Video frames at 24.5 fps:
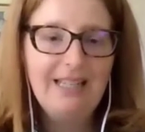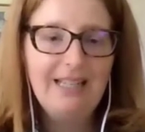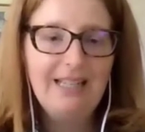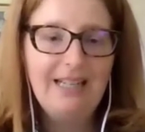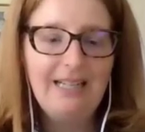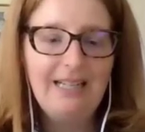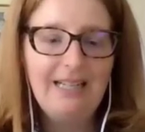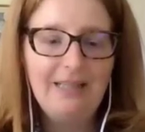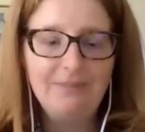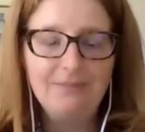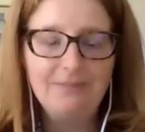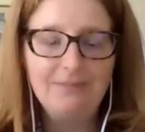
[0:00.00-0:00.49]

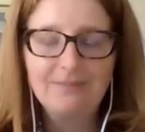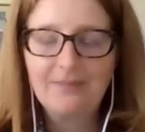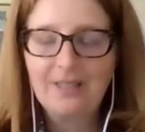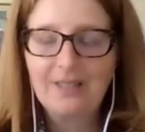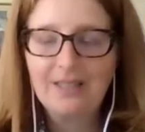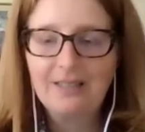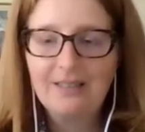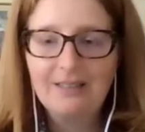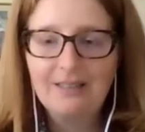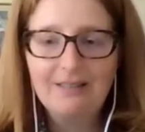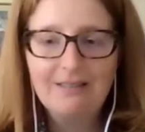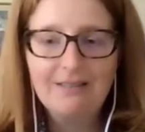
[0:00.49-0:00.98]
Um,
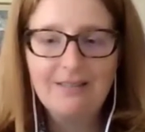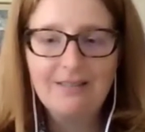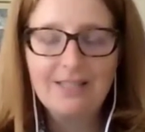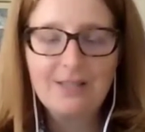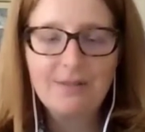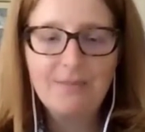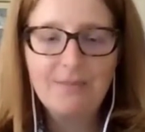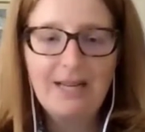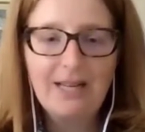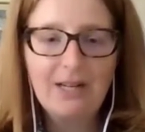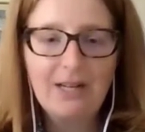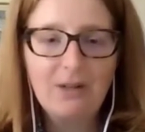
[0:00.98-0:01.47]

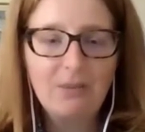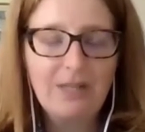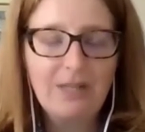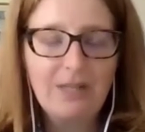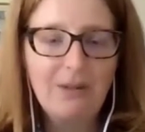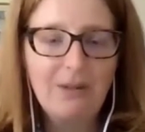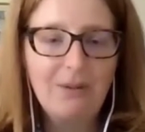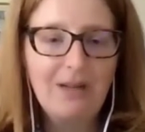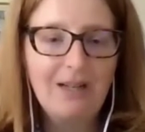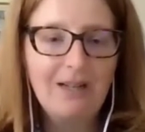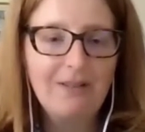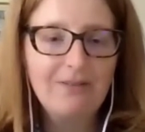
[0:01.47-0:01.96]
doesn't matter where
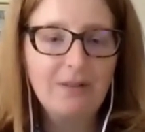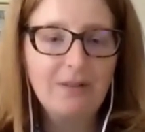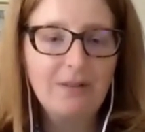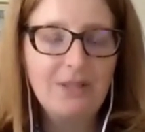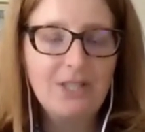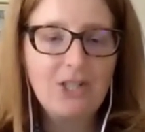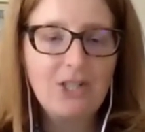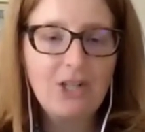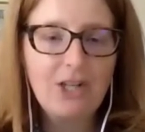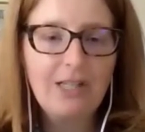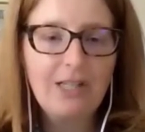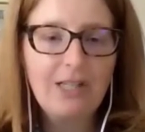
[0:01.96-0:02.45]
you are from
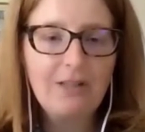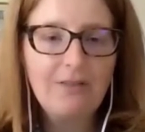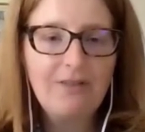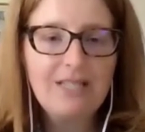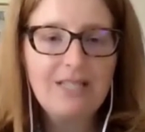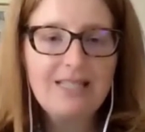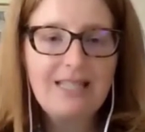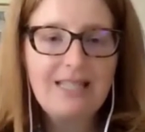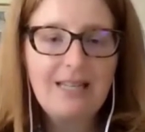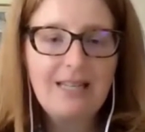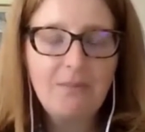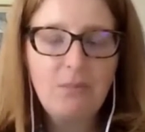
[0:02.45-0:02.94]
a
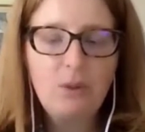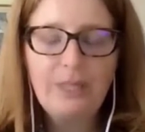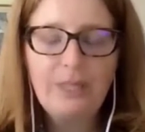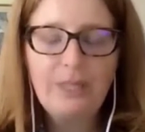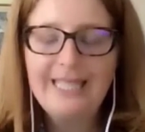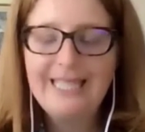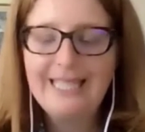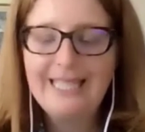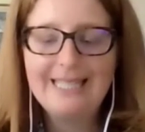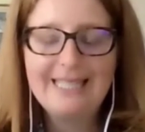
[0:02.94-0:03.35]
geography standpoint,